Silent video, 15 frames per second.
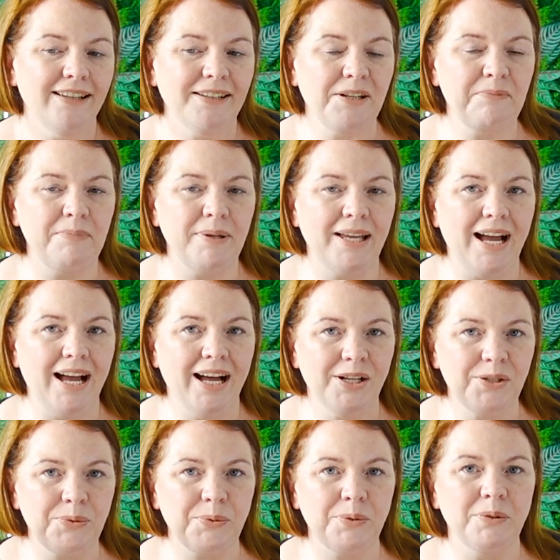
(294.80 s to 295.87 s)
can be
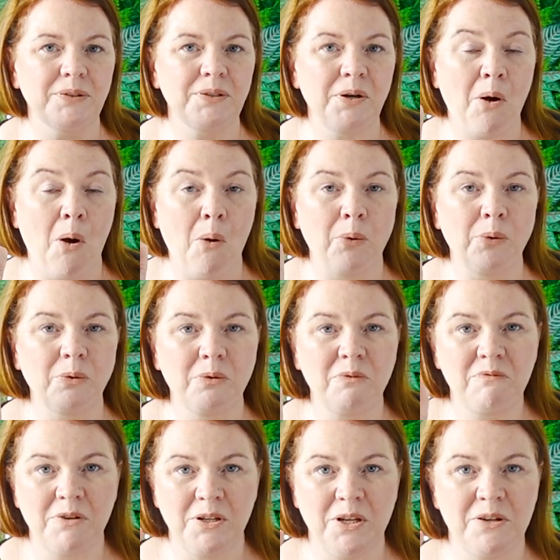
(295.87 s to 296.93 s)
actual gold
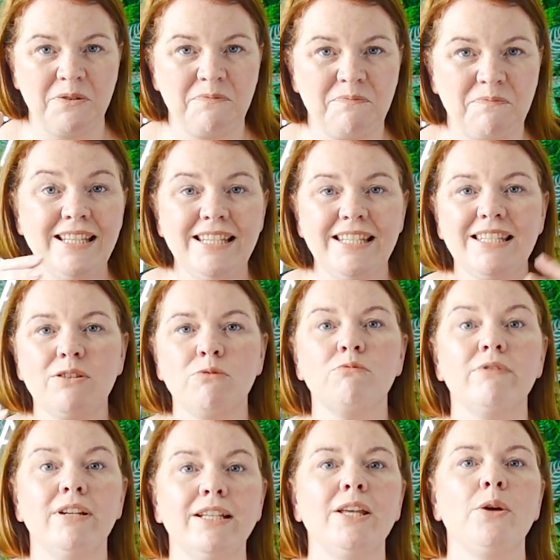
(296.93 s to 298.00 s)
for you. This is a
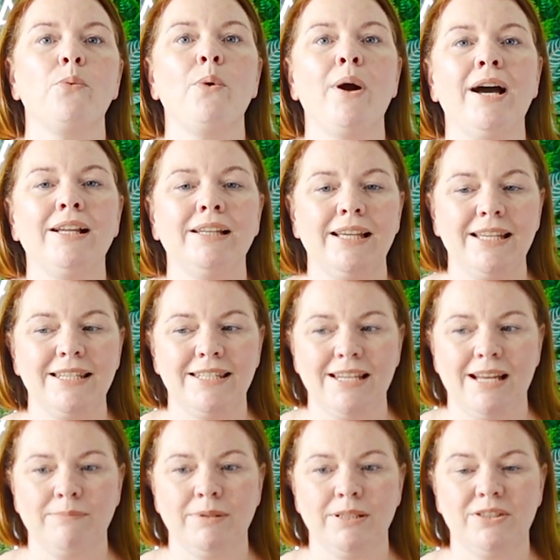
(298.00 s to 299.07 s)
really
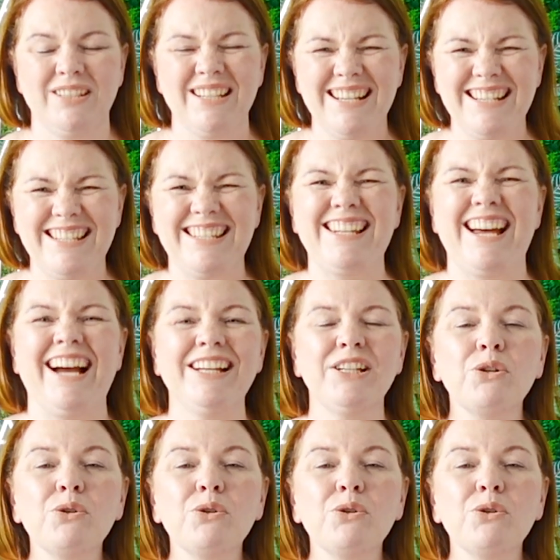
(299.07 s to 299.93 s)
well-established side